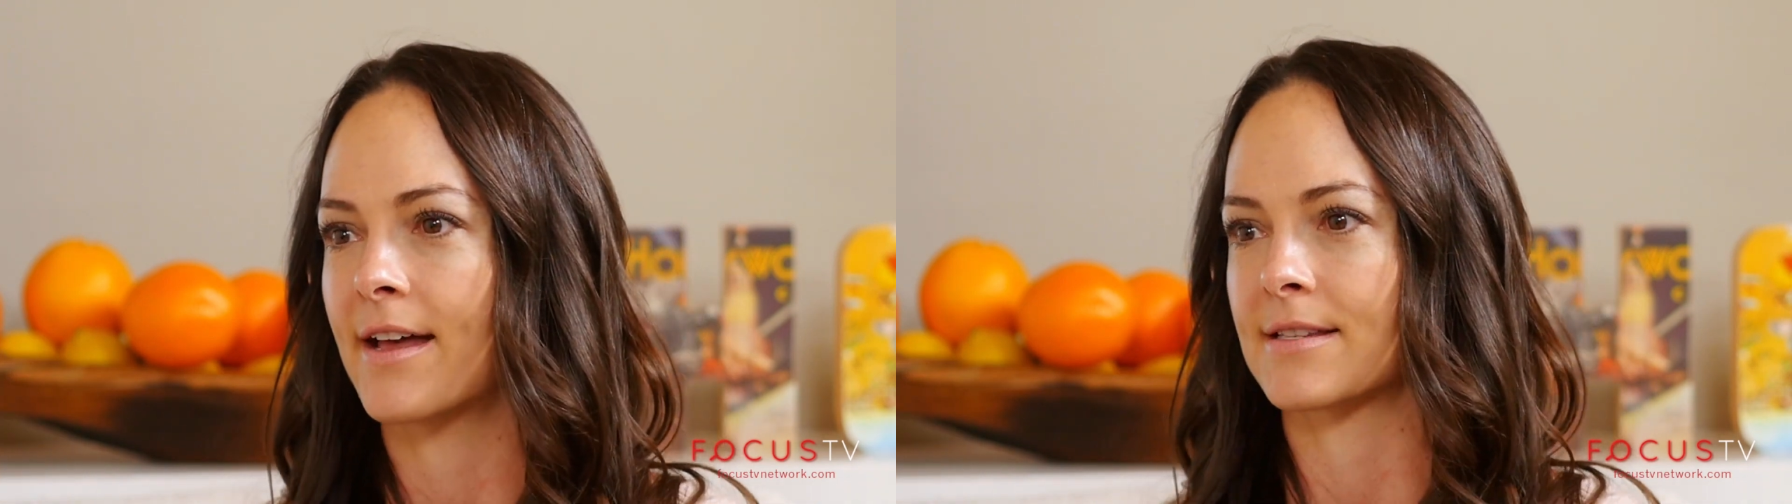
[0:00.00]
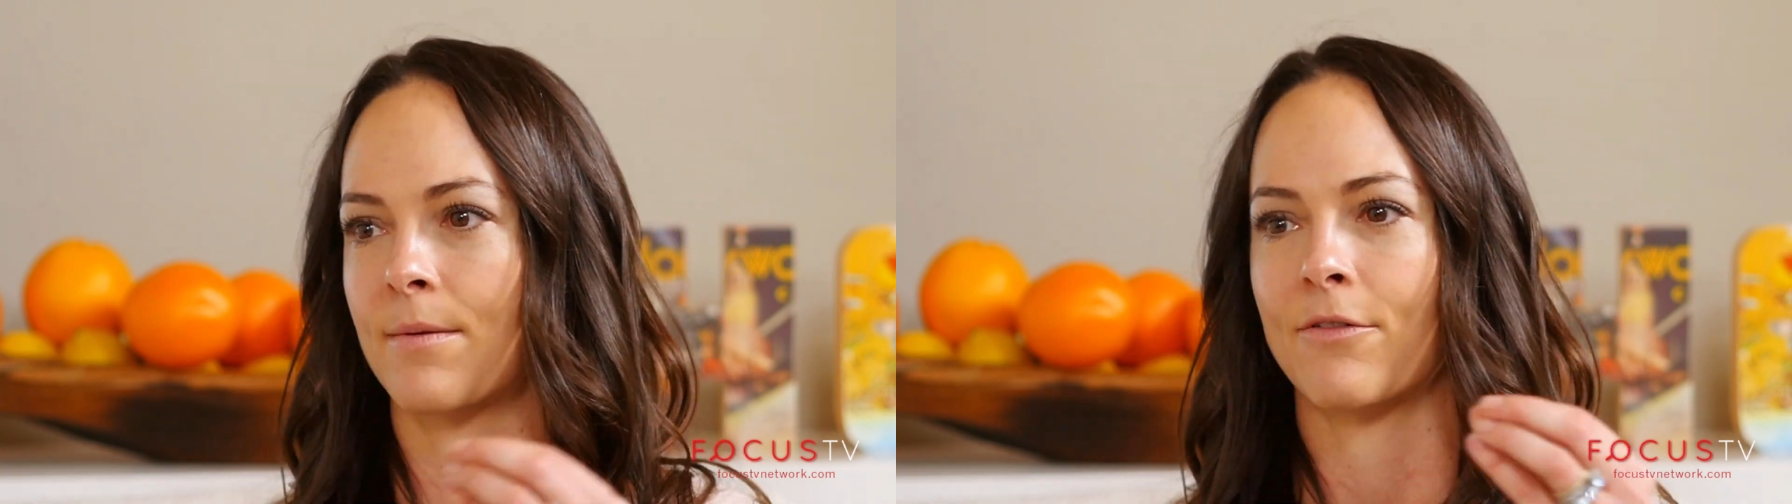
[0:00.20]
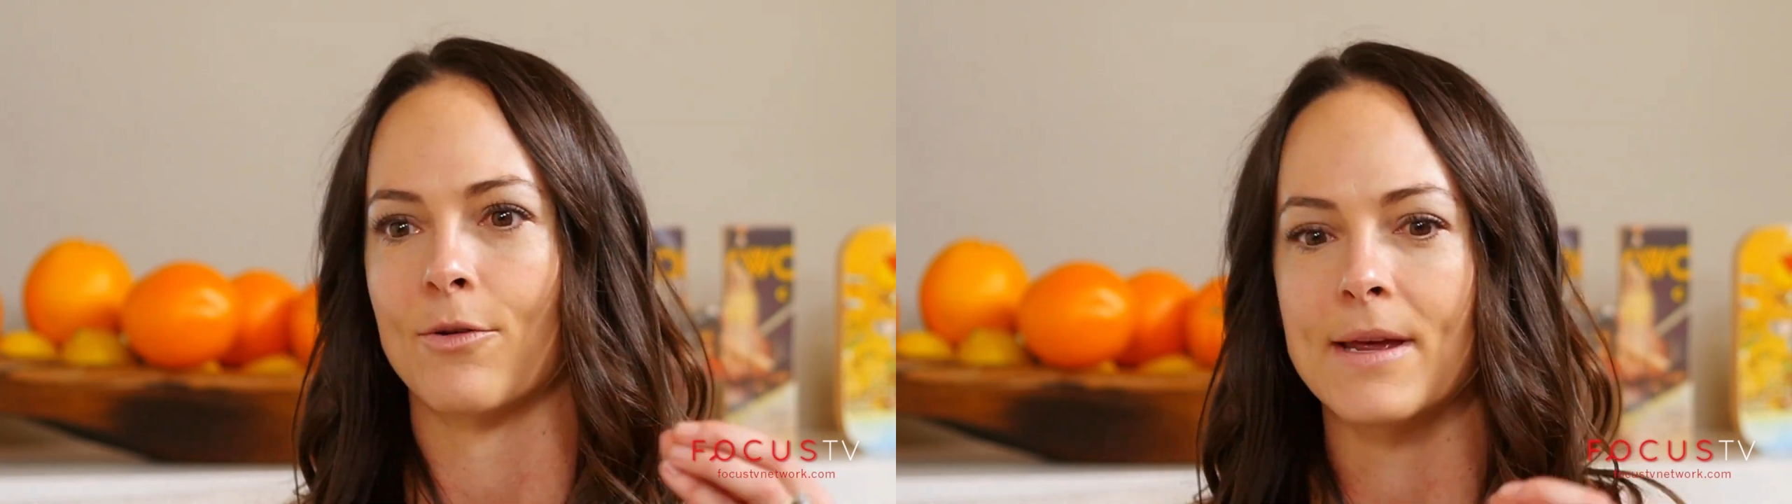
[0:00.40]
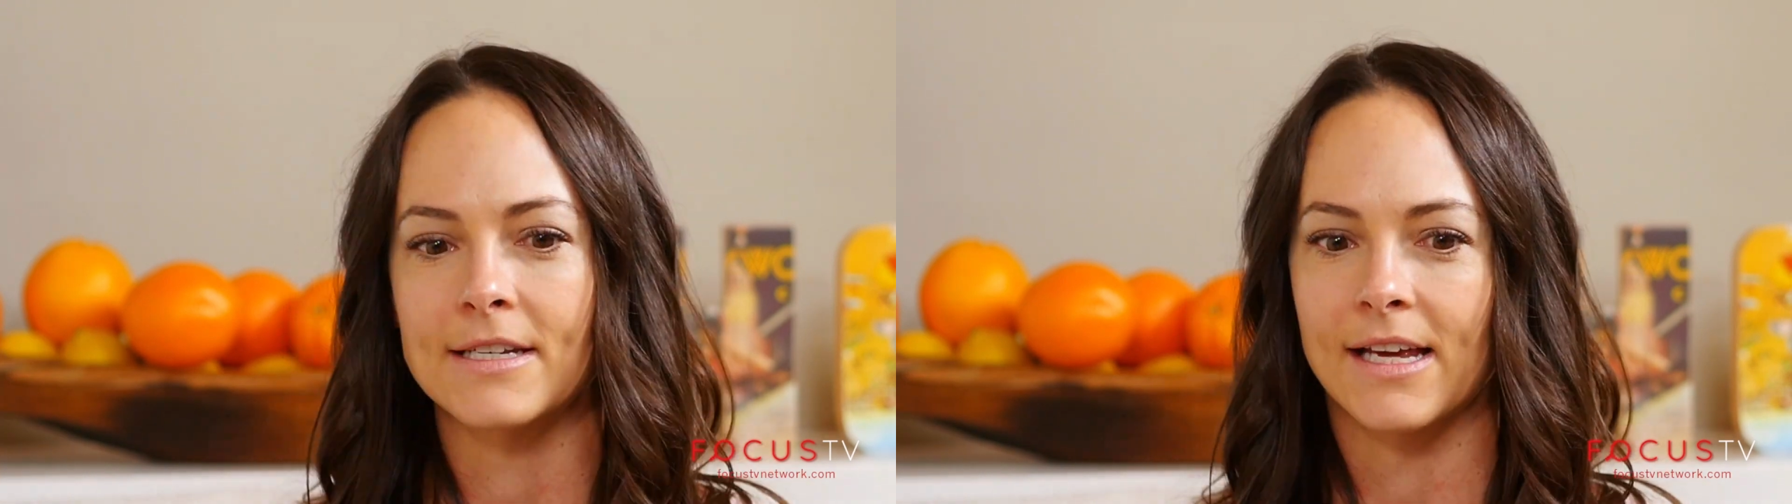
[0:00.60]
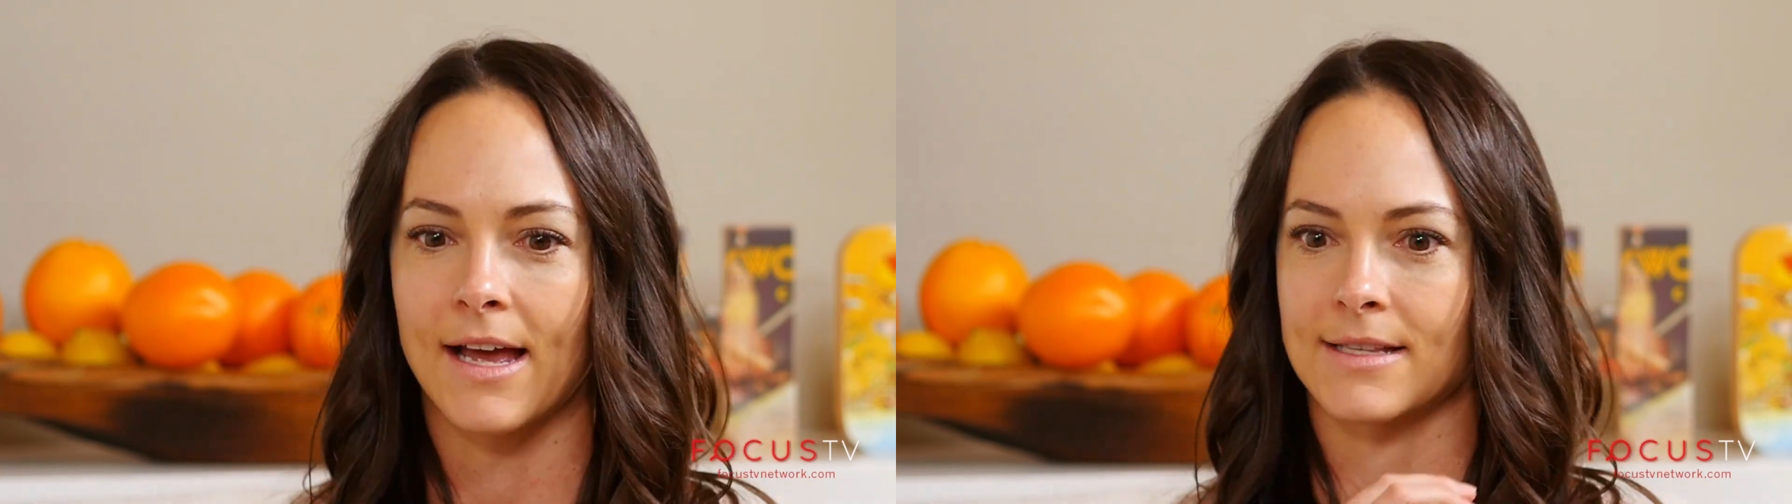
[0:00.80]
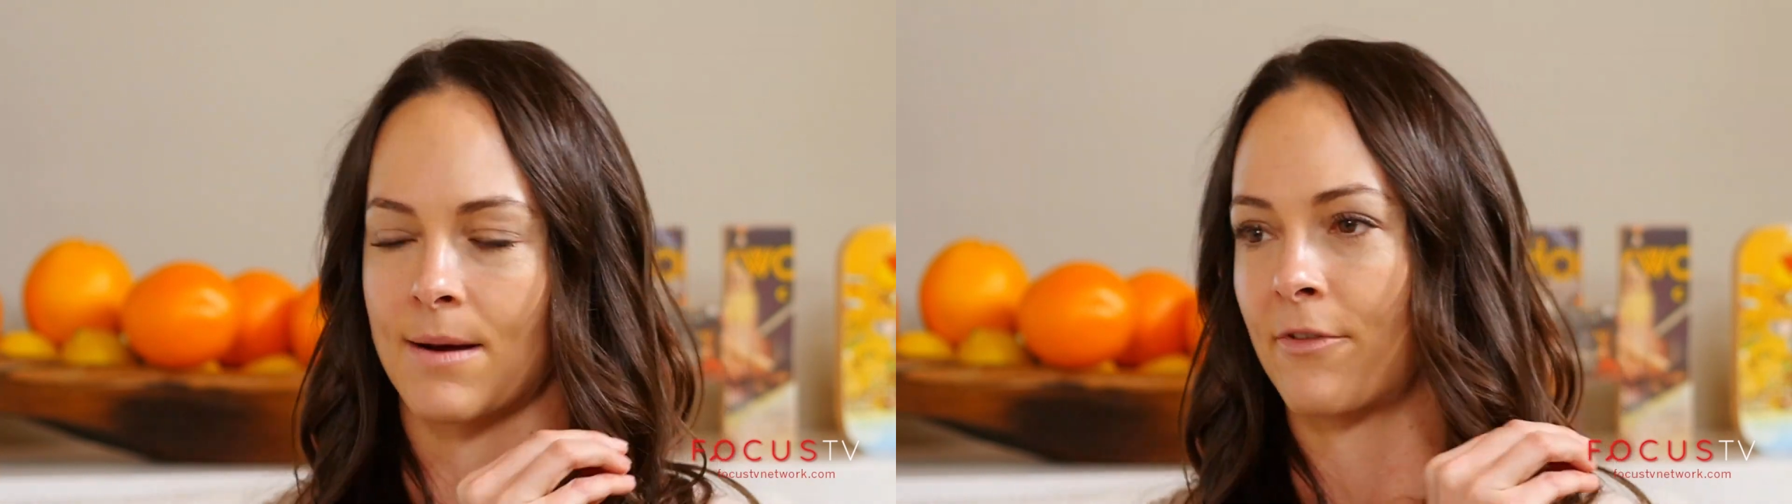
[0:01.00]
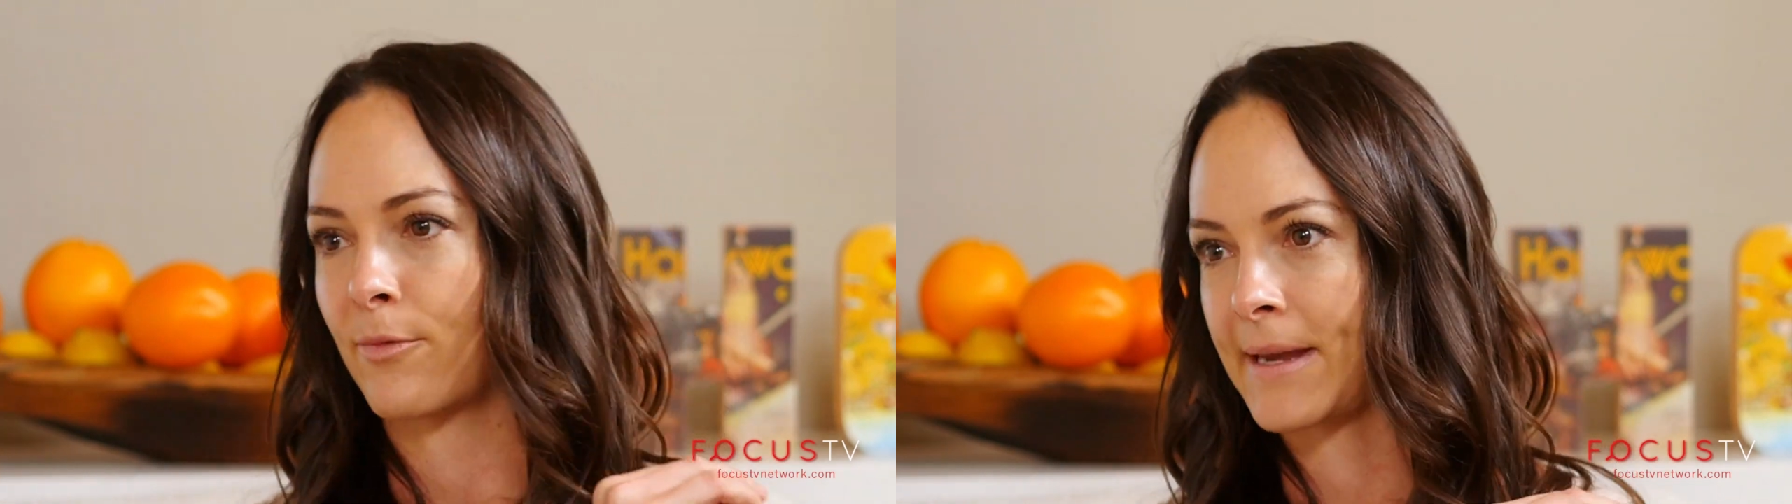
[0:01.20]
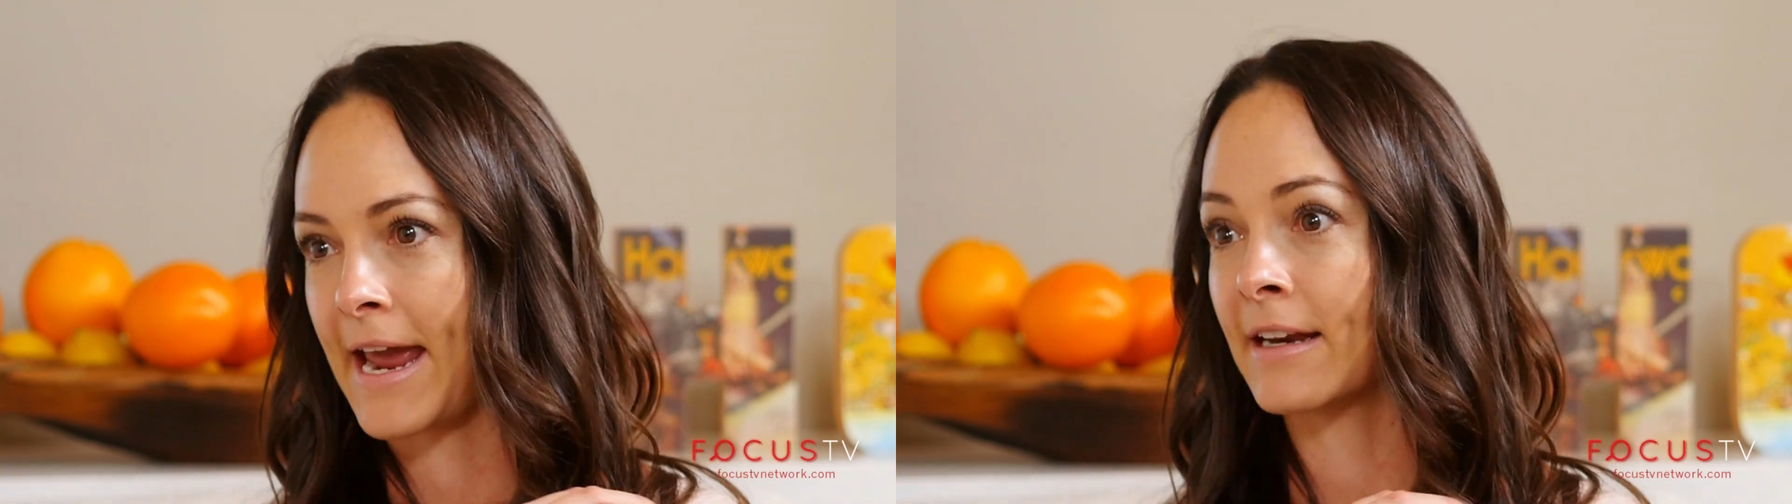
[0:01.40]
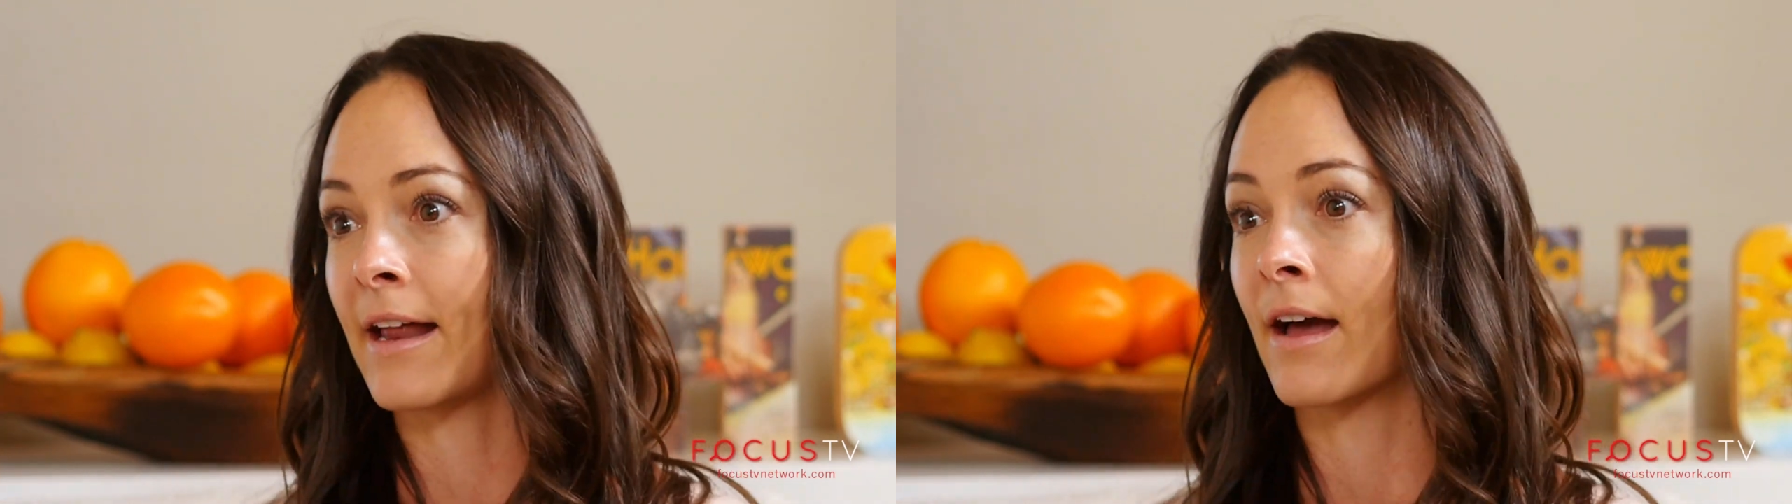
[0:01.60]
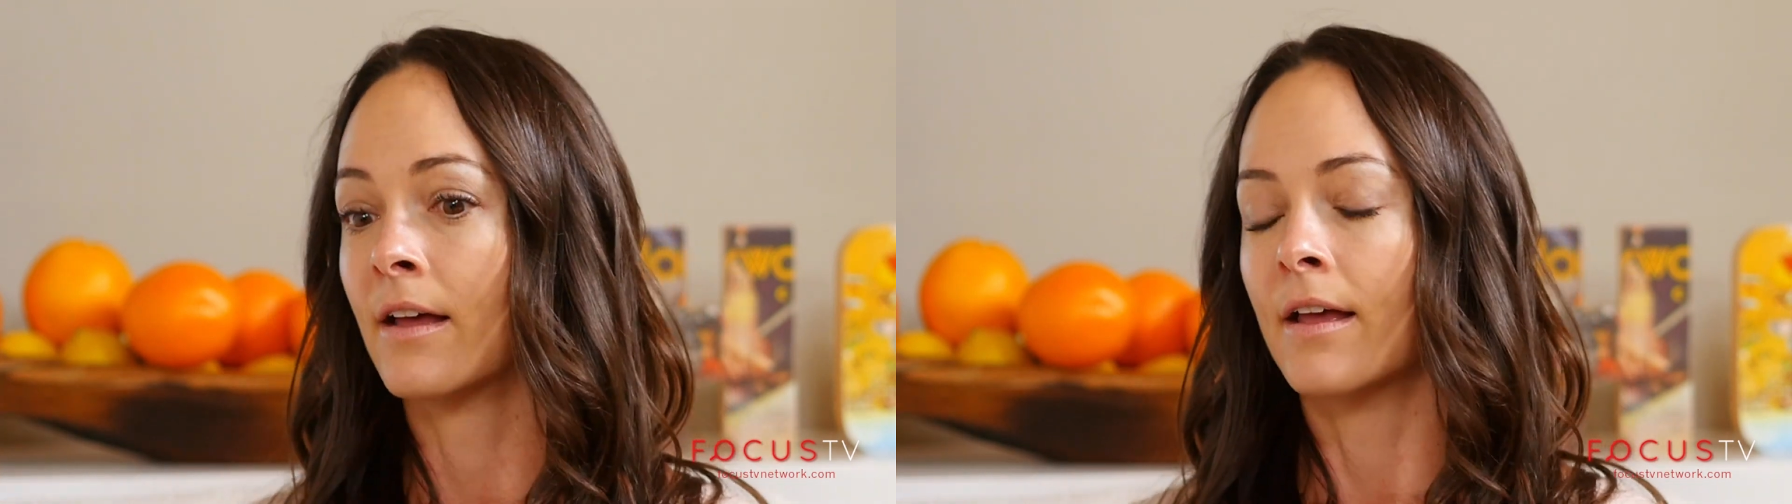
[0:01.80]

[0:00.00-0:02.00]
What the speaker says: it's coming from India, it's coming from Canada,